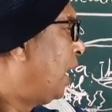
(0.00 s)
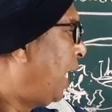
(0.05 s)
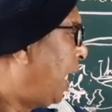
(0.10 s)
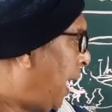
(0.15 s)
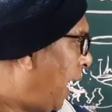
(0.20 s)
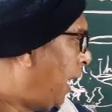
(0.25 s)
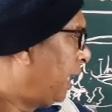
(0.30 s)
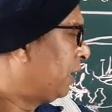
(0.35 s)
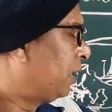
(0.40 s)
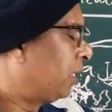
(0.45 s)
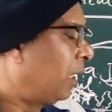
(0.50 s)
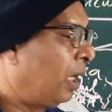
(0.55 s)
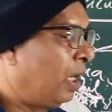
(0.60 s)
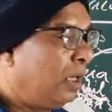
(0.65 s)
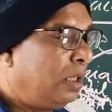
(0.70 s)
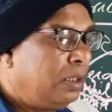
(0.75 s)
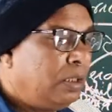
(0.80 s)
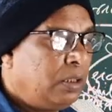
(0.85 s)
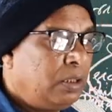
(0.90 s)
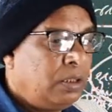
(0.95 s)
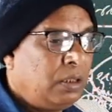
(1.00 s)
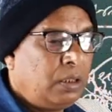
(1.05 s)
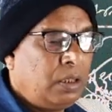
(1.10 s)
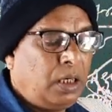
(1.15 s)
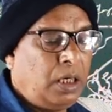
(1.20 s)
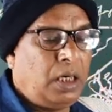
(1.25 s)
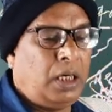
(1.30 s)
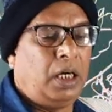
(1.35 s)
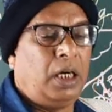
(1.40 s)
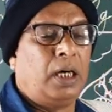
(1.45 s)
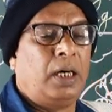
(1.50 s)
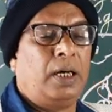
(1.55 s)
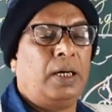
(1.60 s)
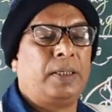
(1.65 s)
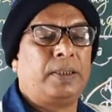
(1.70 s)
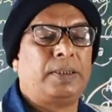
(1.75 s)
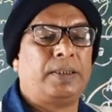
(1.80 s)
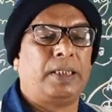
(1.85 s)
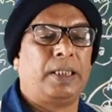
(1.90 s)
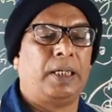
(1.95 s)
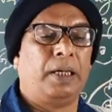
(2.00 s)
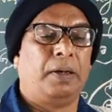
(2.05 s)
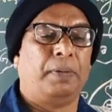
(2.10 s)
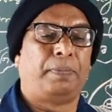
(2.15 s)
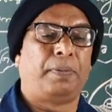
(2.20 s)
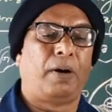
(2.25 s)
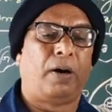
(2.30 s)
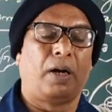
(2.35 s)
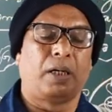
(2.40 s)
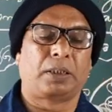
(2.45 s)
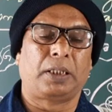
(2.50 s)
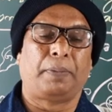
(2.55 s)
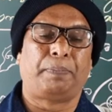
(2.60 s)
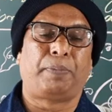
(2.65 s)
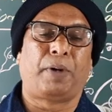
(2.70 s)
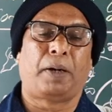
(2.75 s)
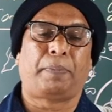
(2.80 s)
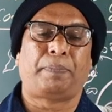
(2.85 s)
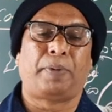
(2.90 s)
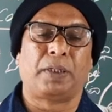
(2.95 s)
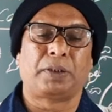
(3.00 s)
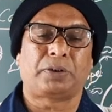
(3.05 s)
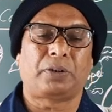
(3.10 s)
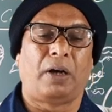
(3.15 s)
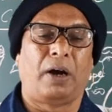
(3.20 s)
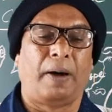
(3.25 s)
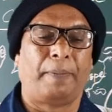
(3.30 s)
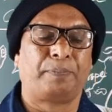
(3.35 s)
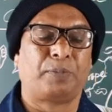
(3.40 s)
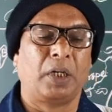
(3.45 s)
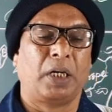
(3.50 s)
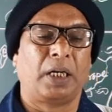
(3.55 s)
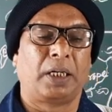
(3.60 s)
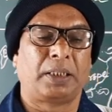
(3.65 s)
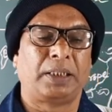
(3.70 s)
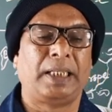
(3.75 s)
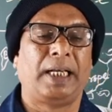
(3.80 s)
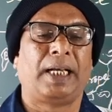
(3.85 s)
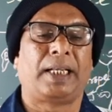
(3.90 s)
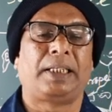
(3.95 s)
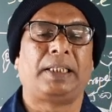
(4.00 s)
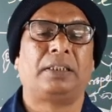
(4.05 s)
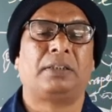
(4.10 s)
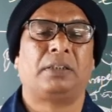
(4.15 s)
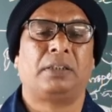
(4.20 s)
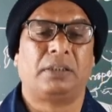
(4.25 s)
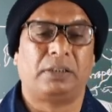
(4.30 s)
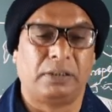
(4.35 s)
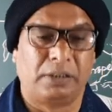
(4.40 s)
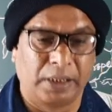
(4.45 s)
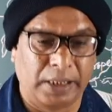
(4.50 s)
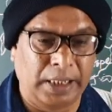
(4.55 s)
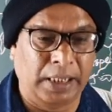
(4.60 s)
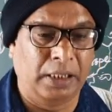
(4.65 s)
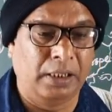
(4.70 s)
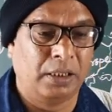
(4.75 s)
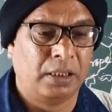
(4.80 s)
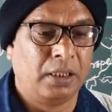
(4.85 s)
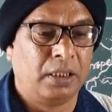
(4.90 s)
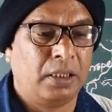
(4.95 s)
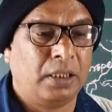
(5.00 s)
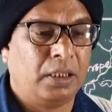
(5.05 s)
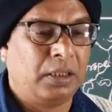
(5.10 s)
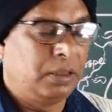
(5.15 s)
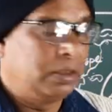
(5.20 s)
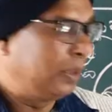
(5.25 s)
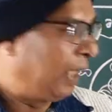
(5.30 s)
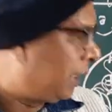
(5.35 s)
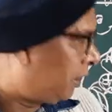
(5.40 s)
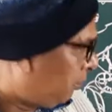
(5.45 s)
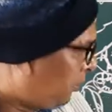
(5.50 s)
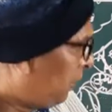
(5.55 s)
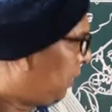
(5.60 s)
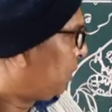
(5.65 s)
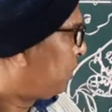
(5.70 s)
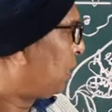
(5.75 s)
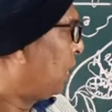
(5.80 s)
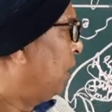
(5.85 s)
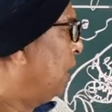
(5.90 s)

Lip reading: and for the purpose of the rearing hoarding. That means